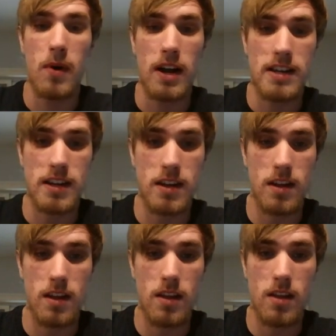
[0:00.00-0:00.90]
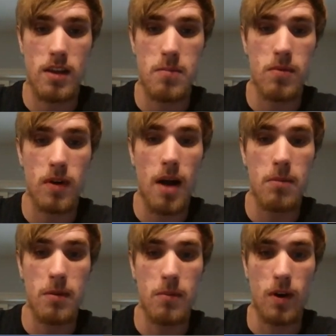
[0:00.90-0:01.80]
But the
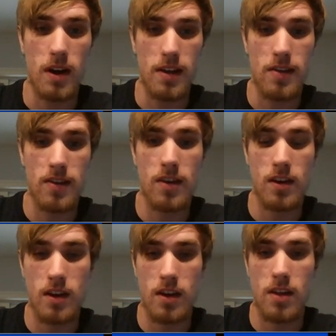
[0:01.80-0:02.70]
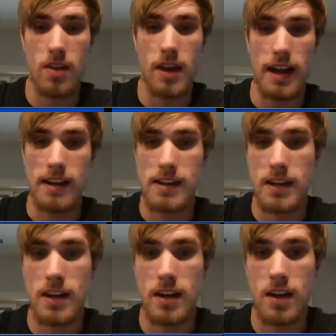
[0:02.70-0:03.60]
problem was that
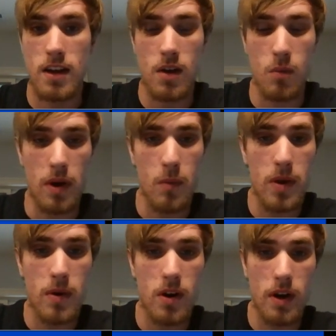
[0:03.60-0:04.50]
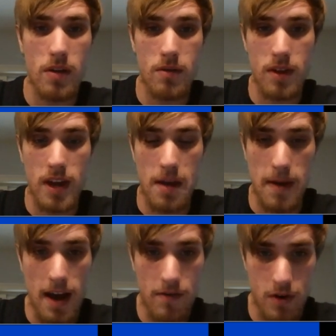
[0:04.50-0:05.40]
when we were going through the
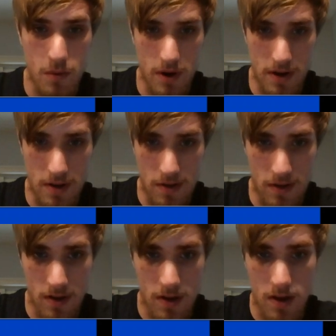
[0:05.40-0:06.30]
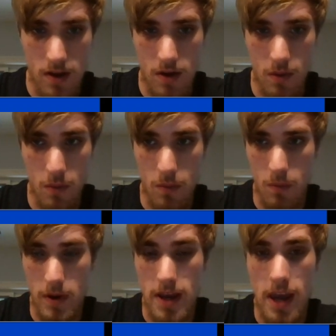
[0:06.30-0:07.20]
game afterwards,
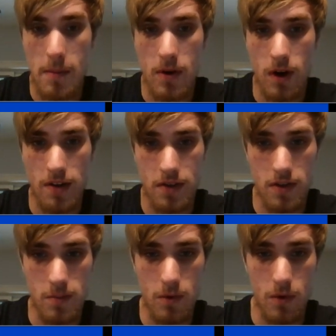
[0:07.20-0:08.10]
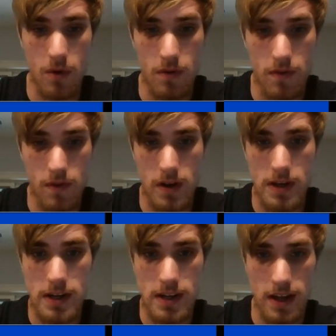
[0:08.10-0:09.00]
we came across this move
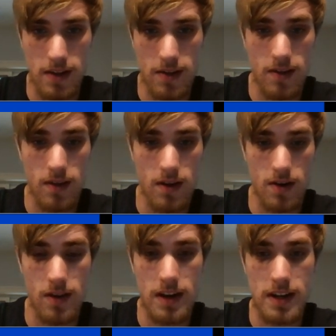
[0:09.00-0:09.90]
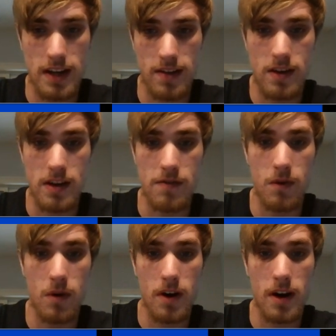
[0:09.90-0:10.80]
d takes or c takes
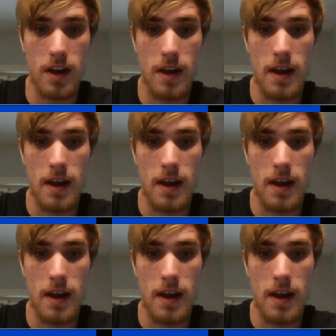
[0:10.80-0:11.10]
d4,